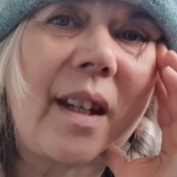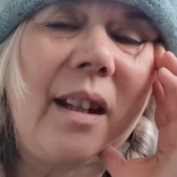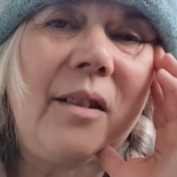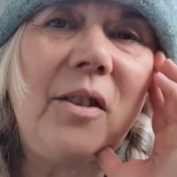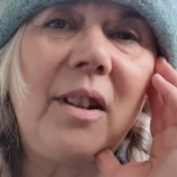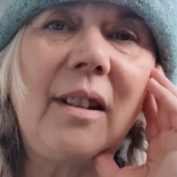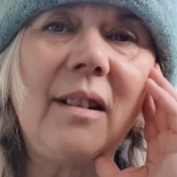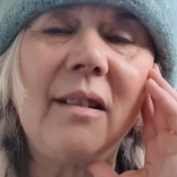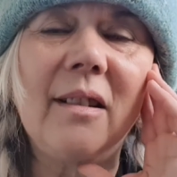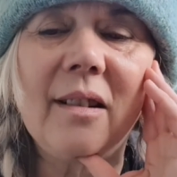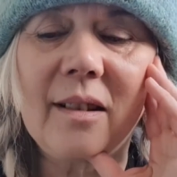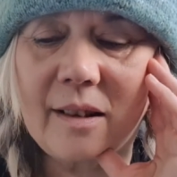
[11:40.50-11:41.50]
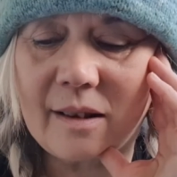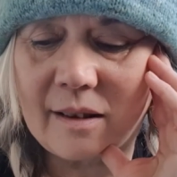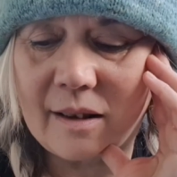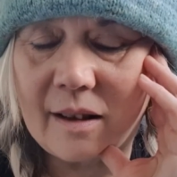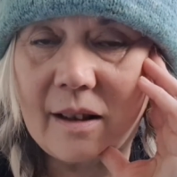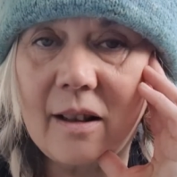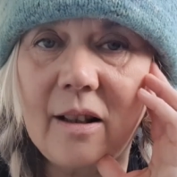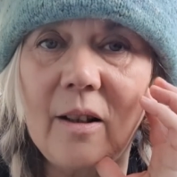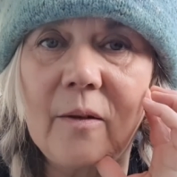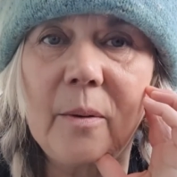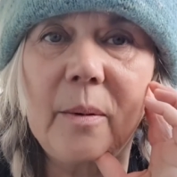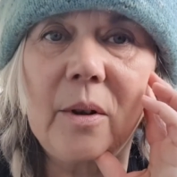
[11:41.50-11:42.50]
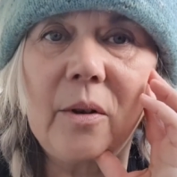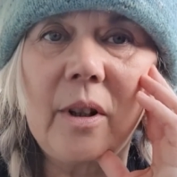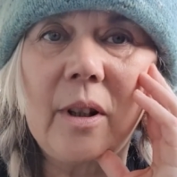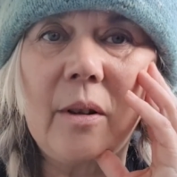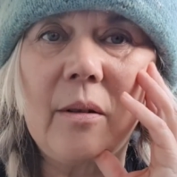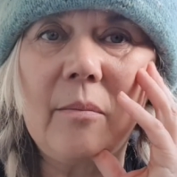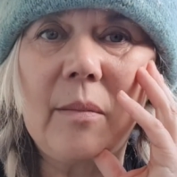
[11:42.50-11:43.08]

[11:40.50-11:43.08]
and you can have a wee look at